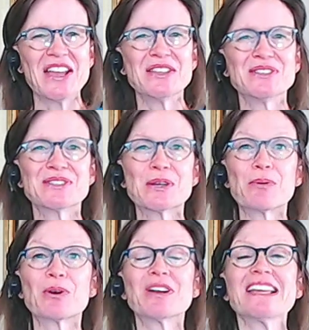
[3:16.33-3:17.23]
So
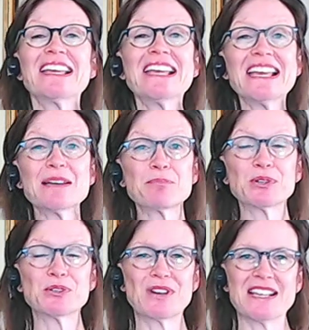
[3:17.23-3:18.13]
we're going to keep
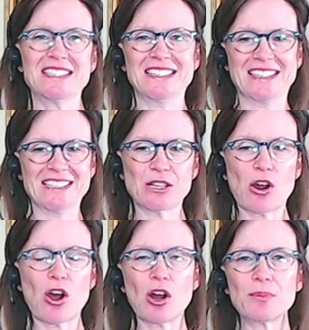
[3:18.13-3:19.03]
progressing this. Our
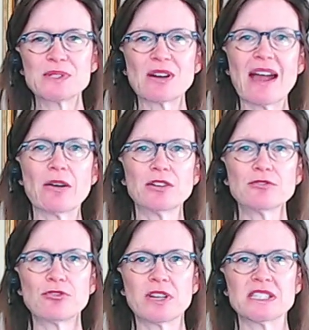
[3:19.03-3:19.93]
arms are out in
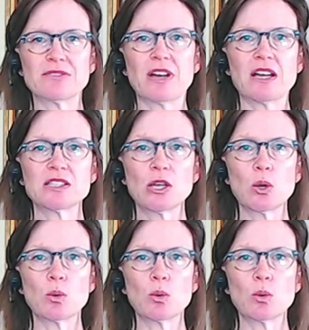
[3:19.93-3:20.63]
front of us.